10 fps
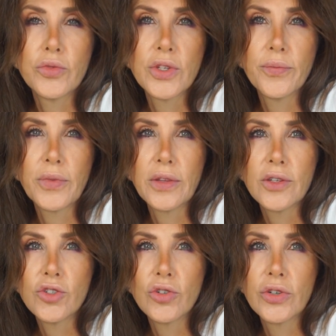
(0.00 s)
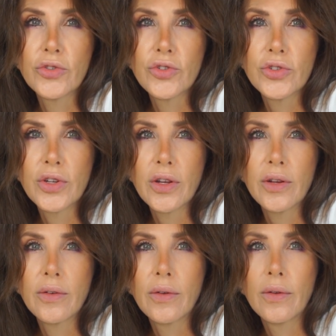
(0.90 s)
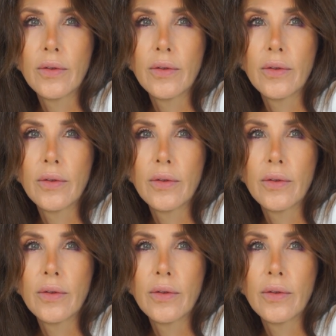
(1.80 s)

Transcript: something that you're interested in.